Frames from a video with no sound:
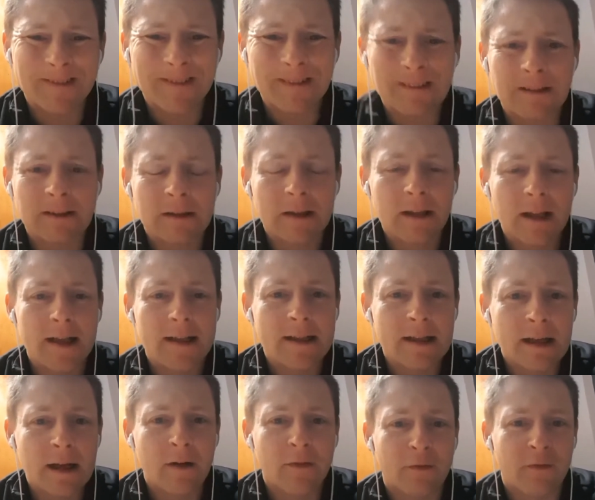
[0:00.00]
oh, that's
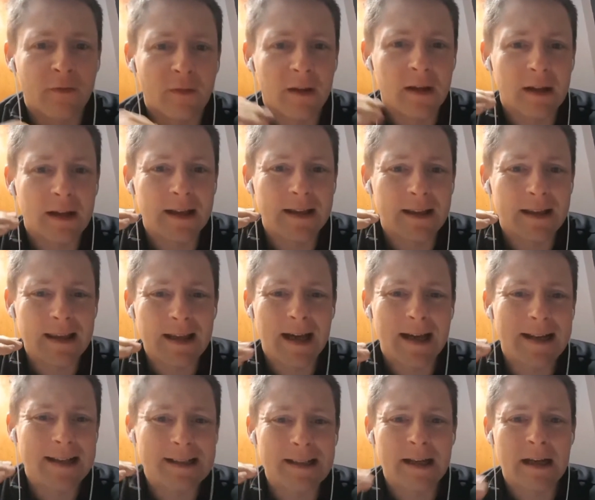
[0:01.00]
enough,
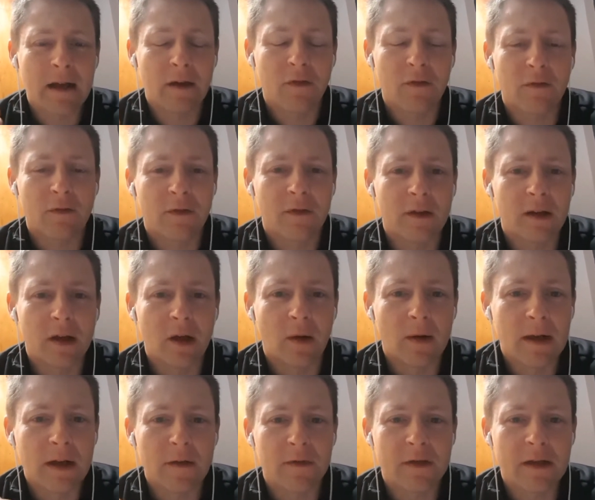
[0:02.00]
that is enough, you know,
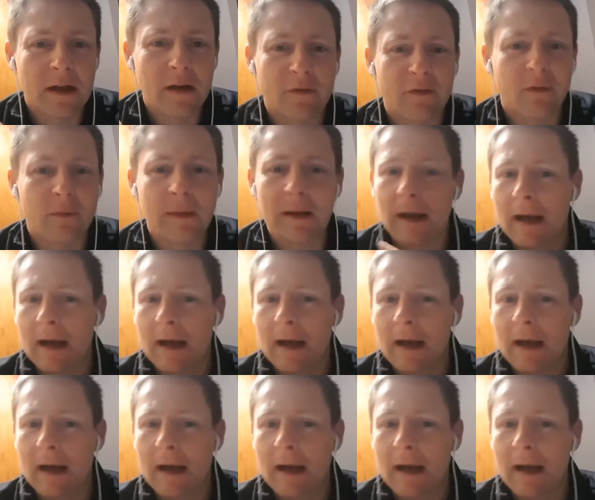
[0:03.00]
enough's enough for me.